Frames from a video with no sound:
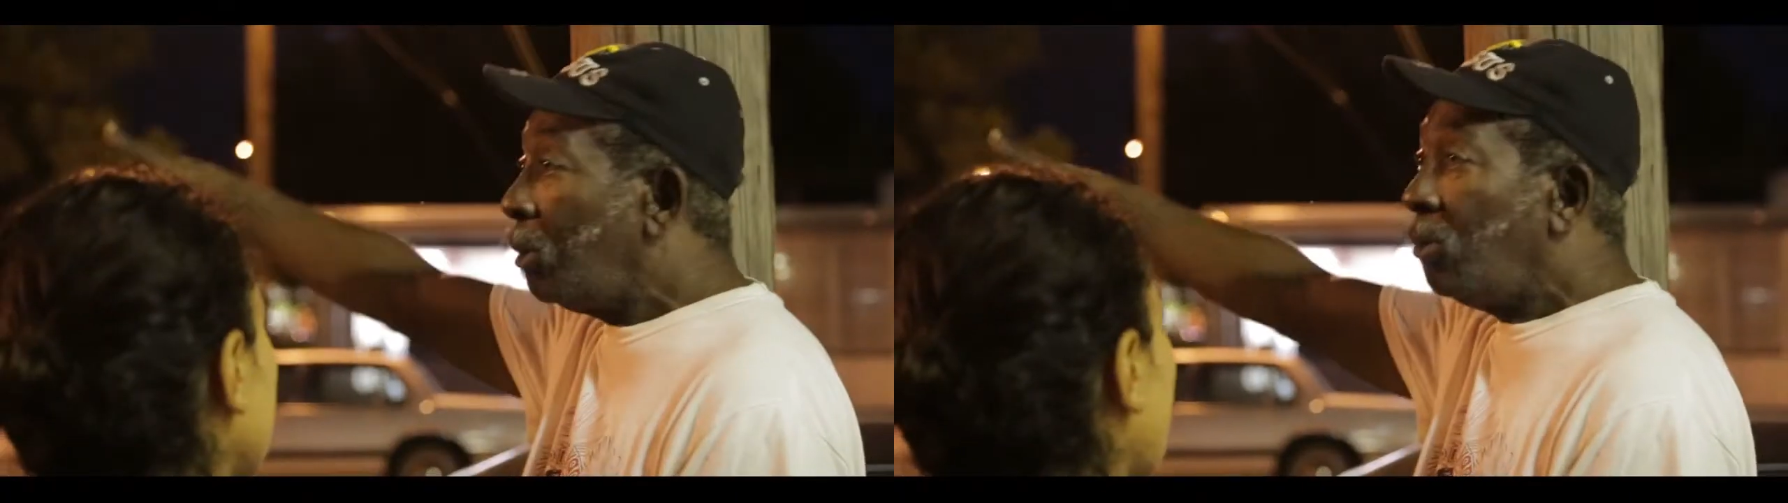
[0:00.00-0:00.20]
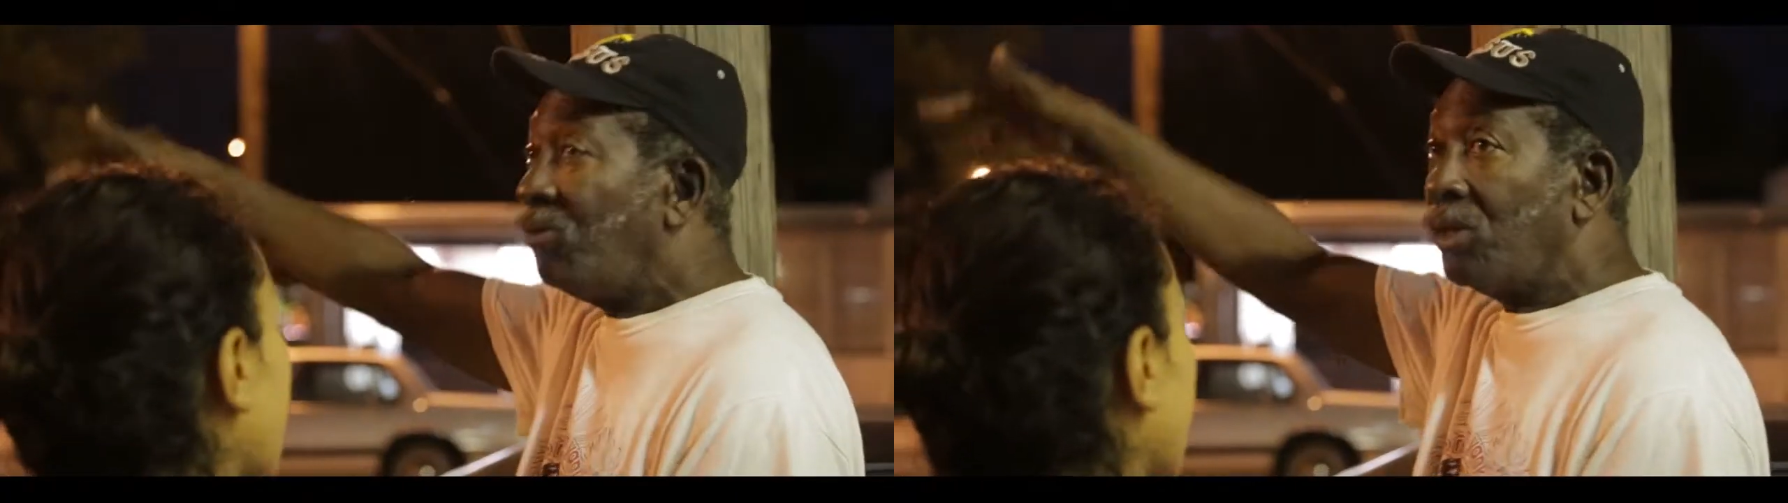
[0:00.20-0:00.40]

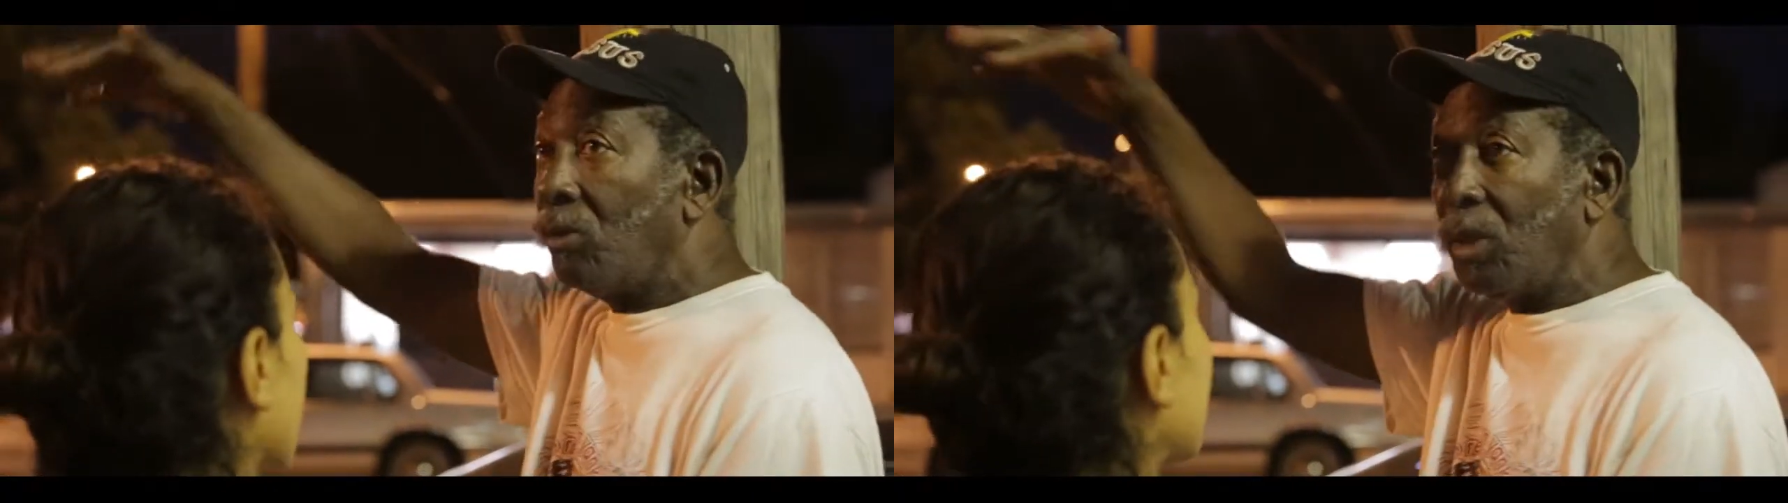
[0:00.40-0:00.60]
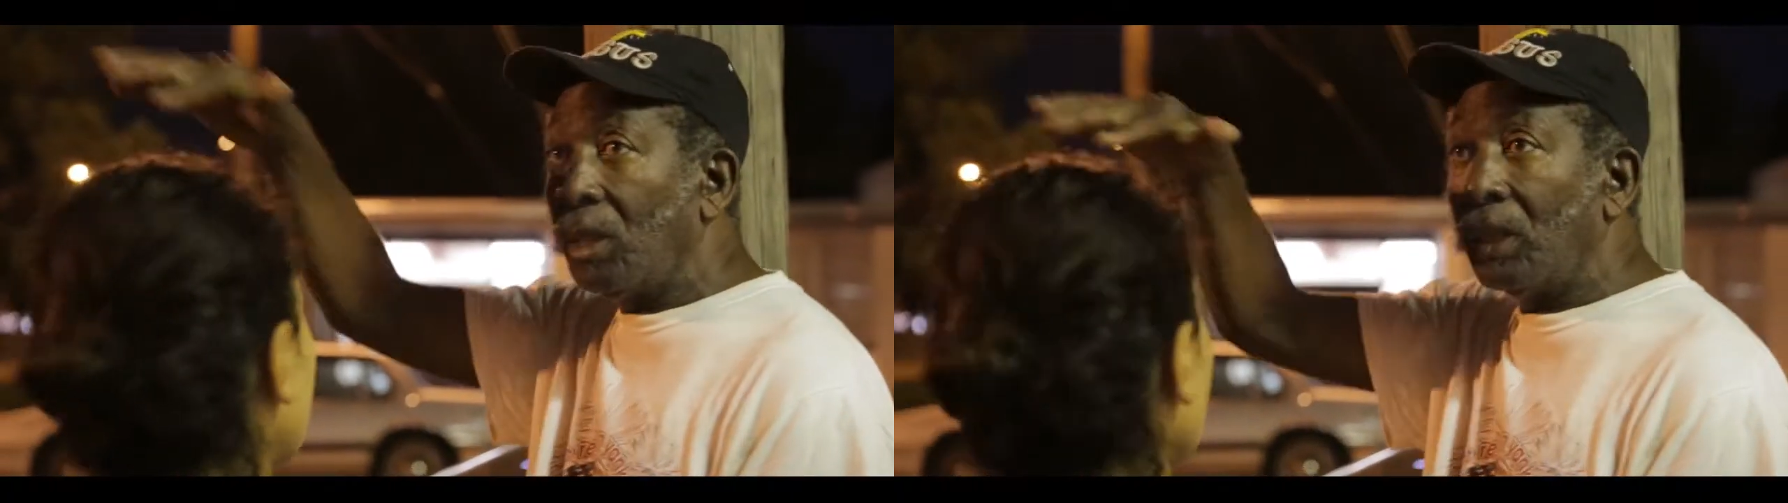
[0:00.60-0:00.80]
about
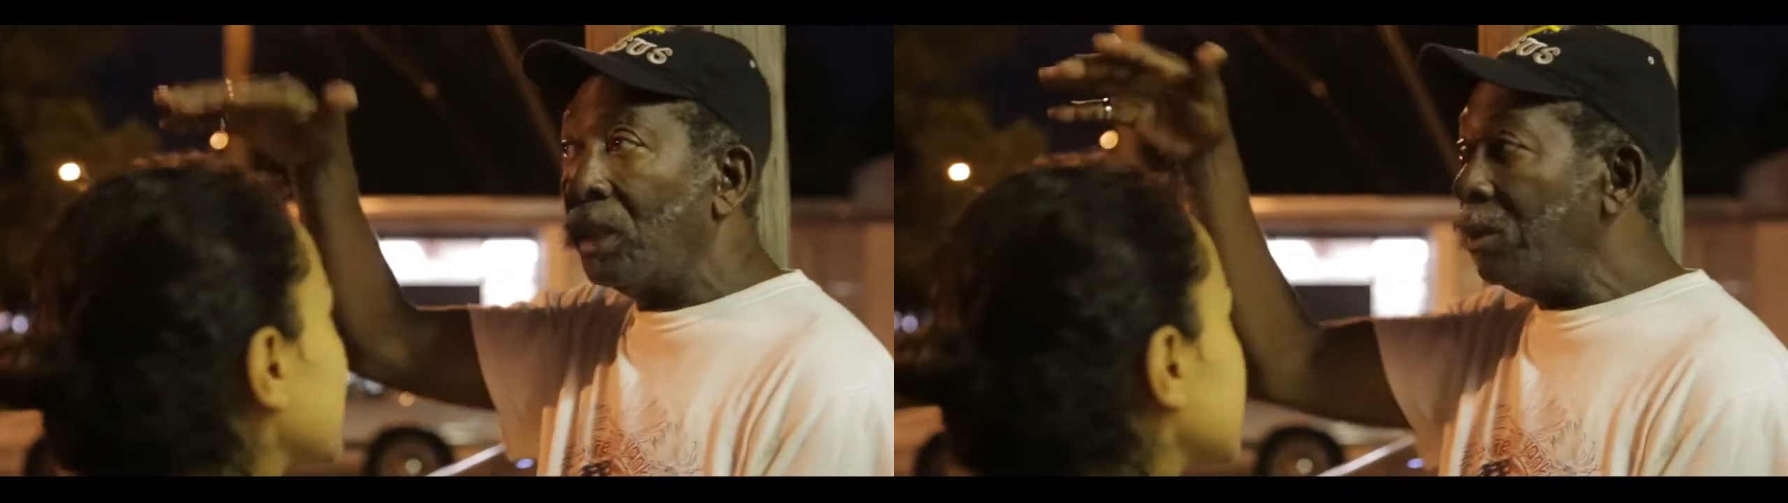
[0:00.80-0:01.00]
how they'll